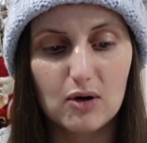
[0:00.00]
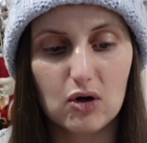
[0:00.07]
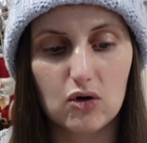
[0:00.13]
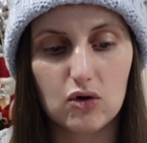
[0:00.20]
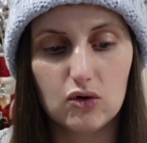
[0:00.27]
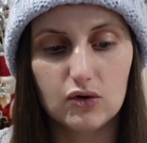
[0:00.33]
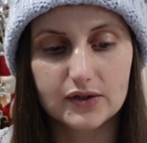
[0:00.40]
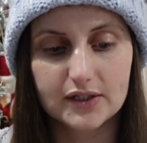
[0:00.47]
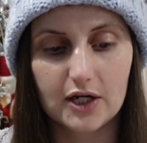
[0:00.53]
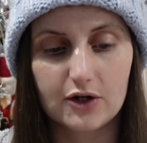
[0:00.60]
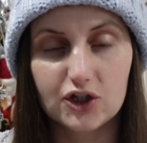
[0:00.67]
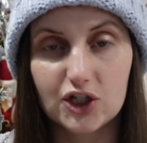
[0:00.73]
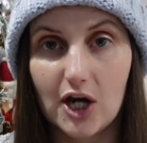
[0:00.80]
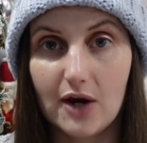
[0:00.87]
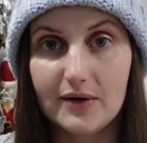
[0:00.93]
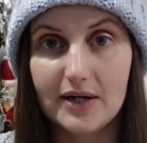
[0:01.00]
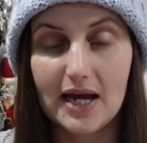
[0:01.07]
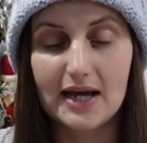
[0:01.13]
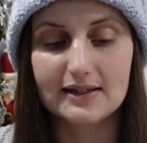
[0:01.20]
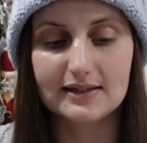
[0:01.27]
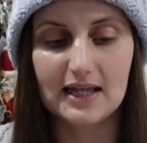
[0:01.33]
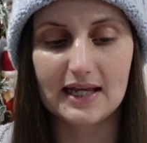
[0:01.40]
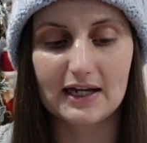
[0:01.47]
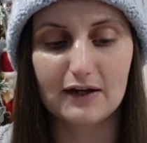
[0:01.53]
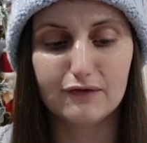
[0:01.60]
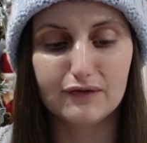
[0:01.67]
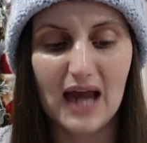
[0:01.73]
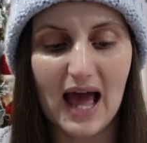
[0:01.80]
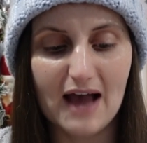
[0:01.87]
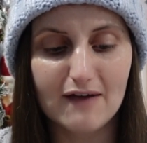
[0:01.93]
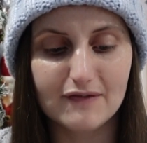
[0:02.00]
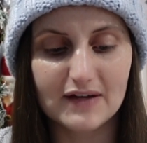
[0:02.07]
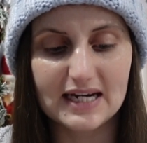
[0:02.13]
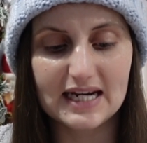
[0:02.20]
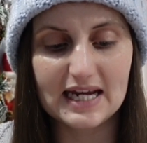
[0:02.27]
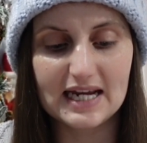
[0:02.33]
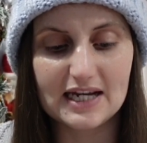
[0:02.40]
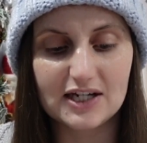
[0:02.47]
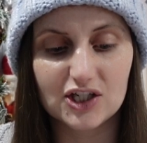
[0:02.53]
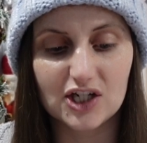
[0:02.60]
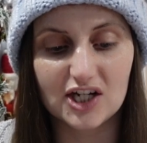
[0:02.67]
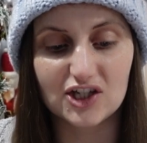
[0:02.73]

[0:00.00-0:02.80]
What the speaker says: but also shown it as like a flat finish.